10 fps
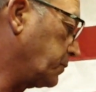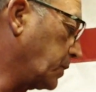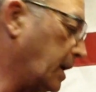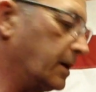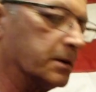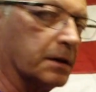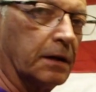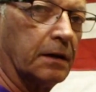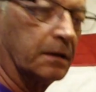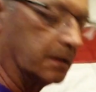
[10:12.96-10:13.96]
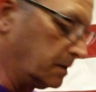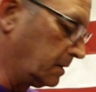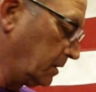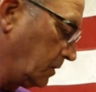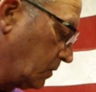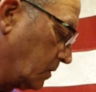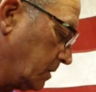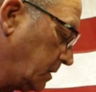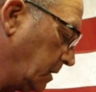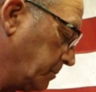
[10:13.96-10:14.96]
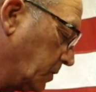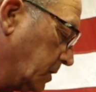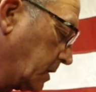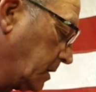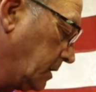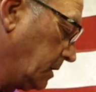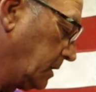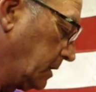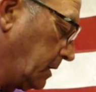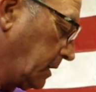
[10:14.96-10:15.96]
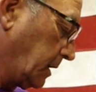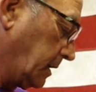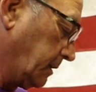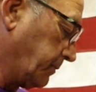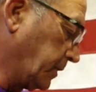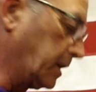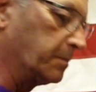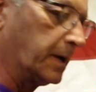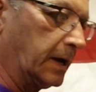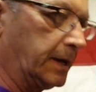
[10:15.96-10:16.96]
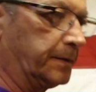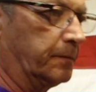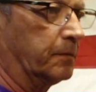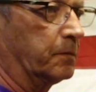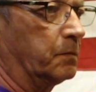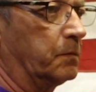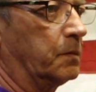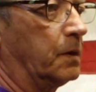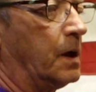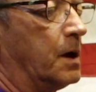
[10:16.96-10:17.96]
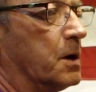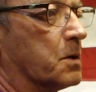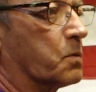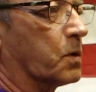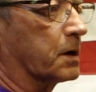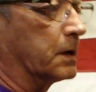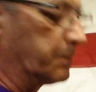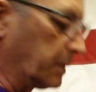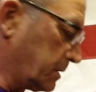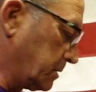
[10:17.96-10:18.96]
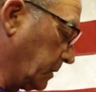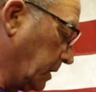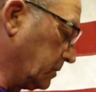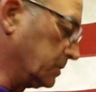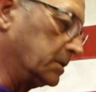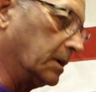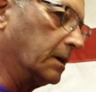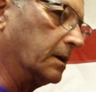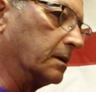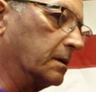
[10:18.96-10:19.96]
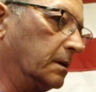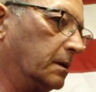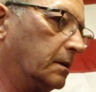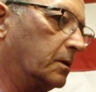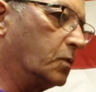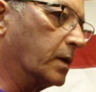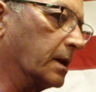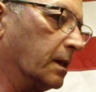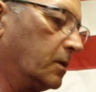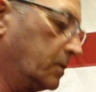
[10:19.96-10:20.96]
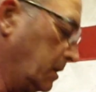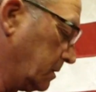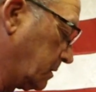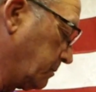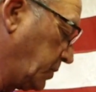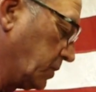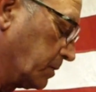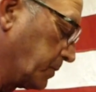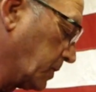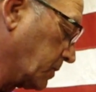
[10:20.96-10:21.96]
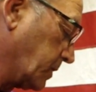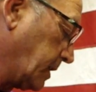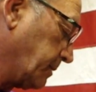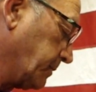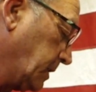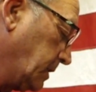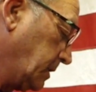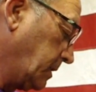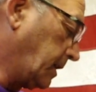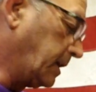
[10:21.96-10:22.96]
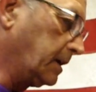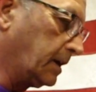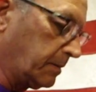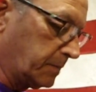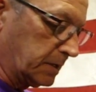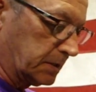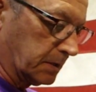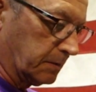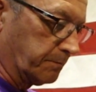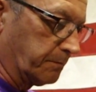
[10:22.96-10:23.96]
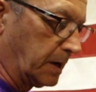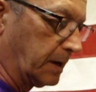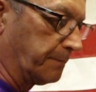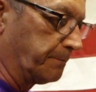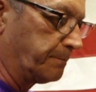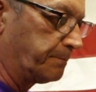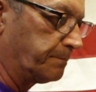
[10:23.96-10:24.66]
prior to getting the new Hornady book. A friend of mine worked up some loads on Quick Load computer program, and he gave me some